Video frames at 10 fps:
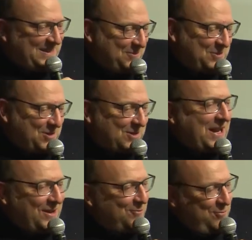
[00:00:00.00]
It was
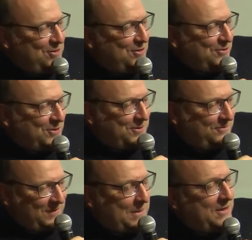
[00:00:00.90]
kind of beautiful.
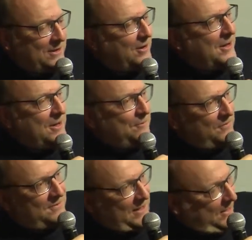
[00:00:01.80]
I mean,
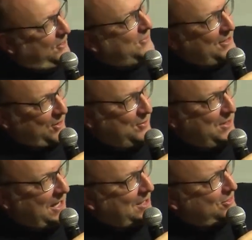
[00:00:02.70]
a lot of that
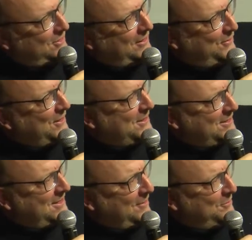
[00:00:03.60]
communication, I think, is
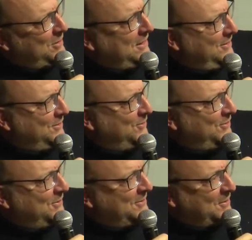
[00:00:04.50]
now part of
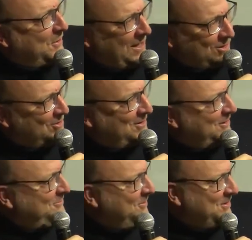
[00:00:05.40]
a collection
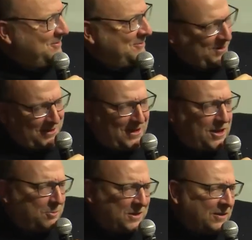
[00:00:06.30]
in Museum of Modern
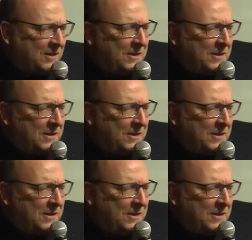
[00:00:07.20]
Art, but